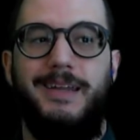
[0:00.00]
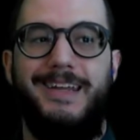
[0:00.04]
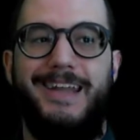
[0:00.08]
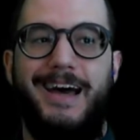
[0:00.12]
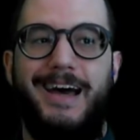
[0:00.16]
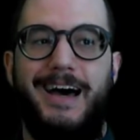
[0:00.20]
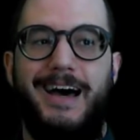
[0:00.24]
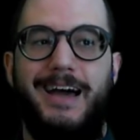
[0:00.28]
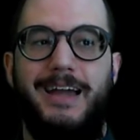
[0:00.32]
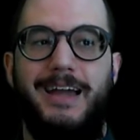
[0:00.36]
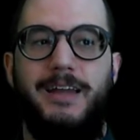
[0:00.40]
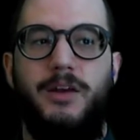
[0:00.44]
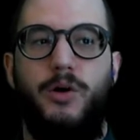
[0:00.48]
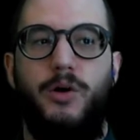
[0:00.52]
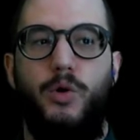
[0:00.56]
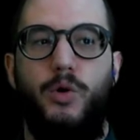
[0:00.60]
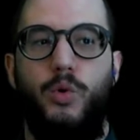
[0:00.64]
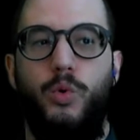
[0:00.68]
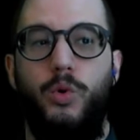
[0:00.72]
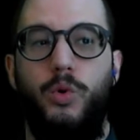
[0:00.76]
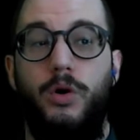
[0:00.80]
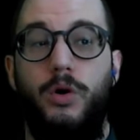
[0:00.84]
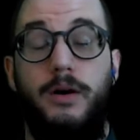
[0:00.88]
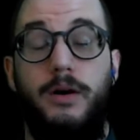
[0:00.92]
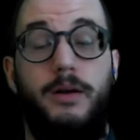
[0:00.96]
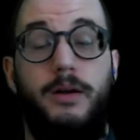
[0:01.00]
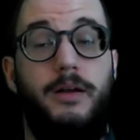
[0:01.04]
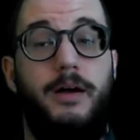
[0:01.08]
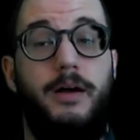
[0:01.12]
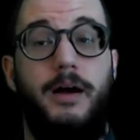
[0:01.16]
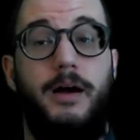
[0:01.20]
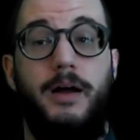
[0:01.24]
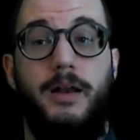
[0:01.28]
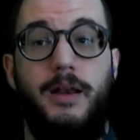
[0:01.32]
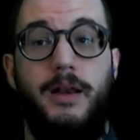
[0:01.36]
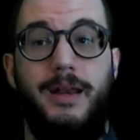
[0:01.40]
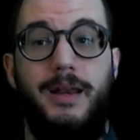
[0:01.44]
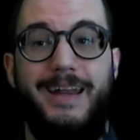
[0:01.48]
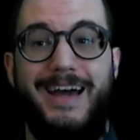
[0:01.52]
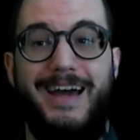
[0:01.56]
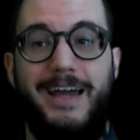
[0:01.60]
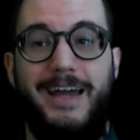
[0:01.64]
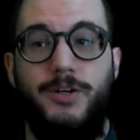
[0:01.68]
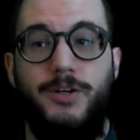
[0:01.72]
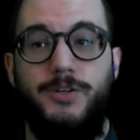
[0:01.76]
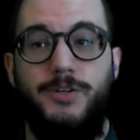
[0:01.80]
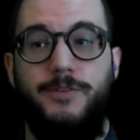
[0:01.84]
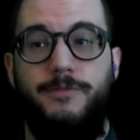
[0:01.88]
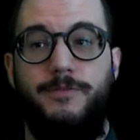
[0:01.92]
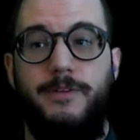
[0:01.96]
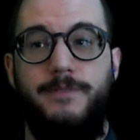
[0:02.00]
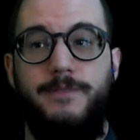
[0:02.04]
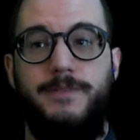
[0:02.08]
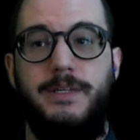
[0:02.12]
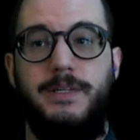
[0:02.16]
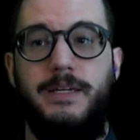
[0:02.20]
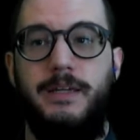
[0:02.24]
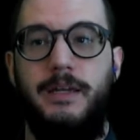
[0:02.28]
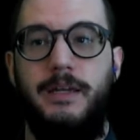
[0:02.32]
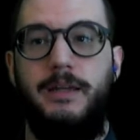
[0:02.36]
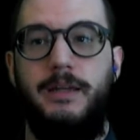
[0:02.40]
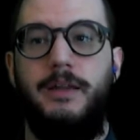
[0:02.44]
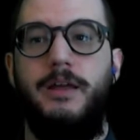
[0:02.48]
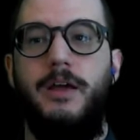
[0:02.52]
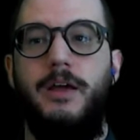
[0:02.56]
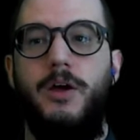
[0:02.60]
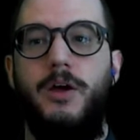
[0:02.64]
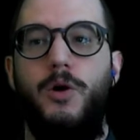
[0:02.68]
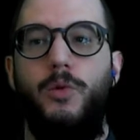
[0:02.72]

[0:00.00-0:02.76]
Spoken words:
9, or 915.